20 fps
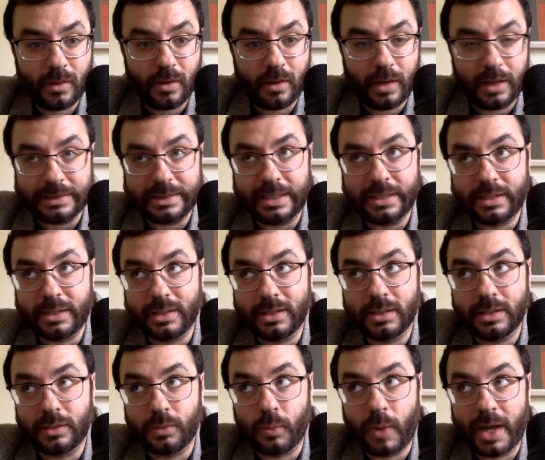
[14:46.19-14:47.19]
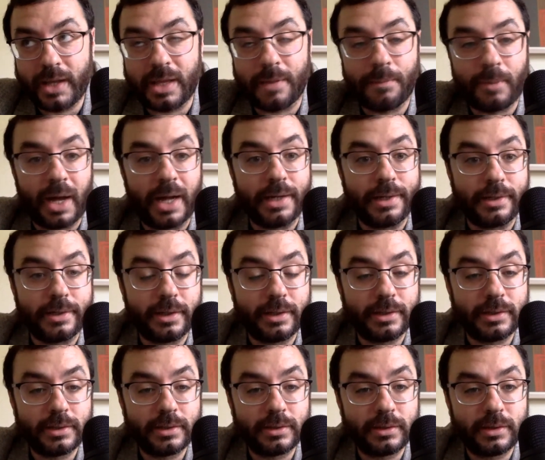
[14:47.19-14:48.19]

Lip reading: at least in the way that Biden does.